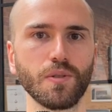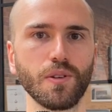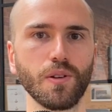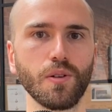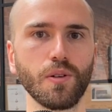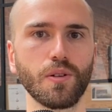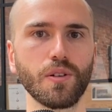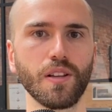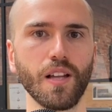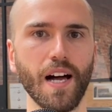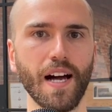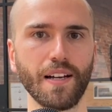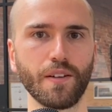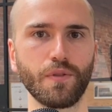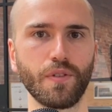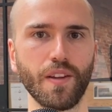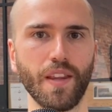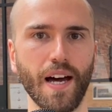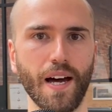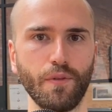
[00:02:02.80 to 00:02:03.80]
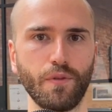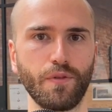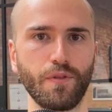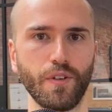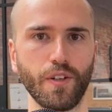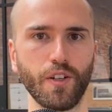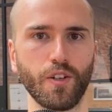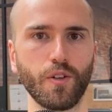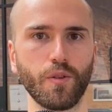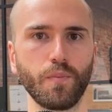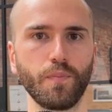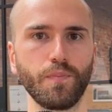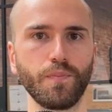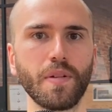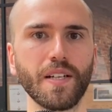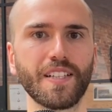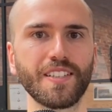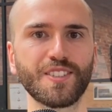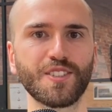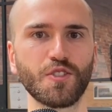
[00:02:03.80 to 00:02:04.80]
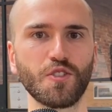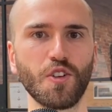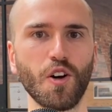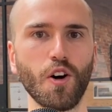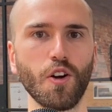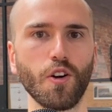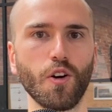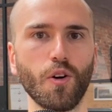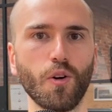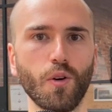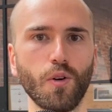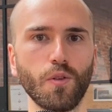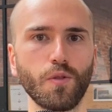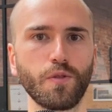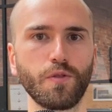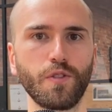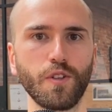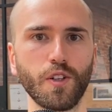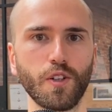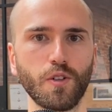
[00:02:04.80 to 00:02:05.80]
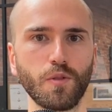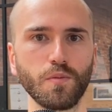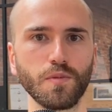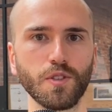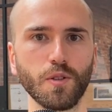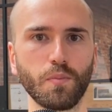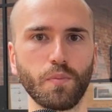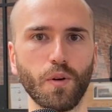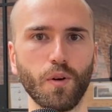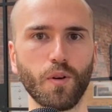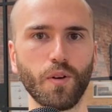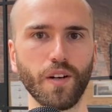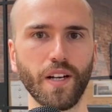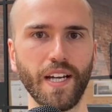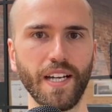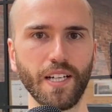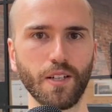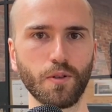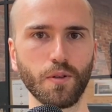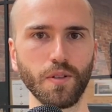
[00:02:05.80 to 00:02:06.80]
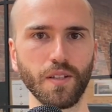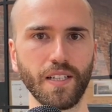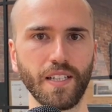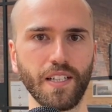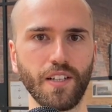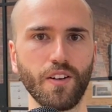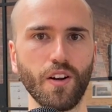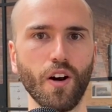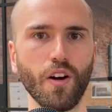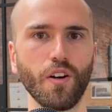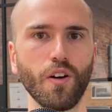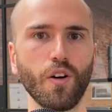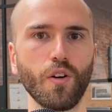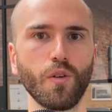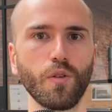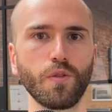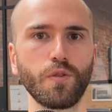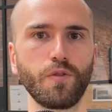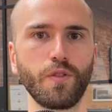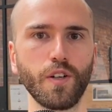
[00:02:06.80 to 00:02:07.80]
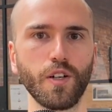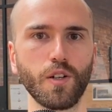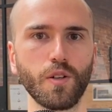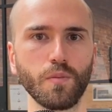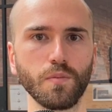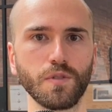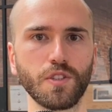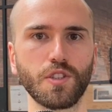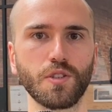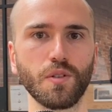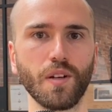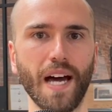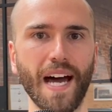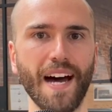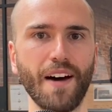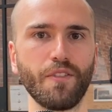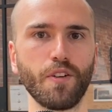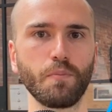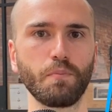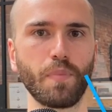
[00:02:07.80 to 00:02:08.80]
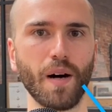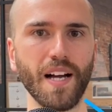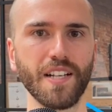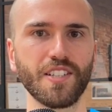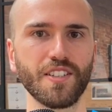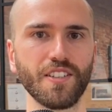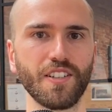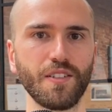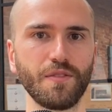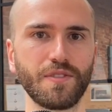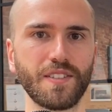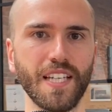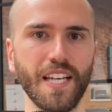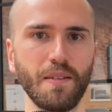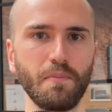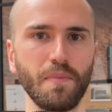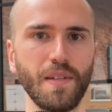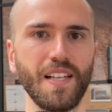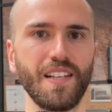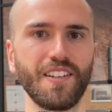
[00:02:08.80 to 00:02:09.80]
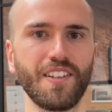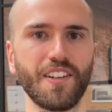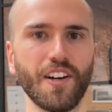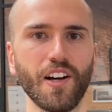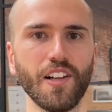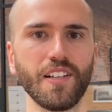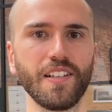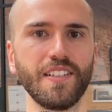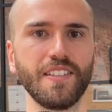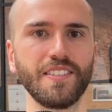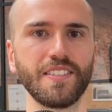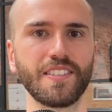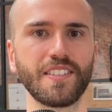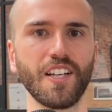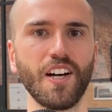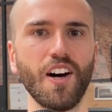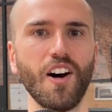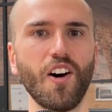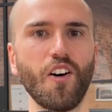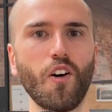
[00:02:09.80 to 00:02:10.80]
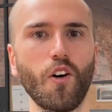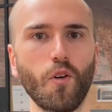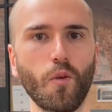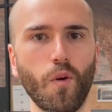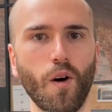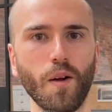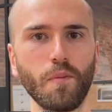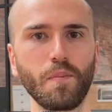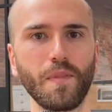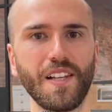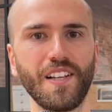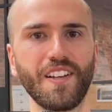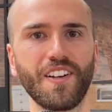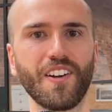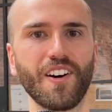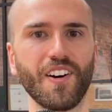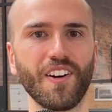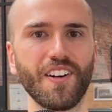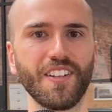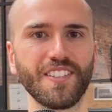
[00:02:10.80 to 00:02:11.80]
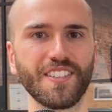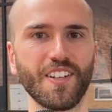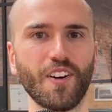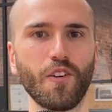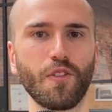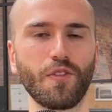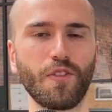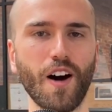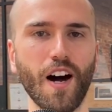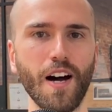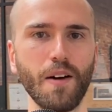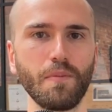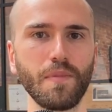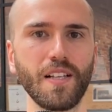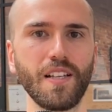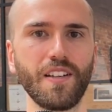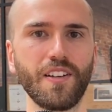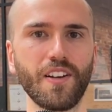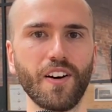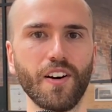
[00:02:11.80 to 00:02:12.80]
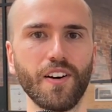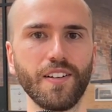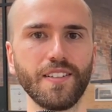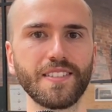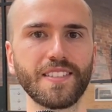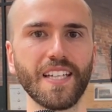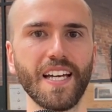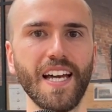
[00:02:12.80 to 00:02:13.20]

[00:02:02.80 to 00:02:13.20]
look like for that film, because not all films are born equally. Not all films should have a budget of $10 million or $1 million or $5 million.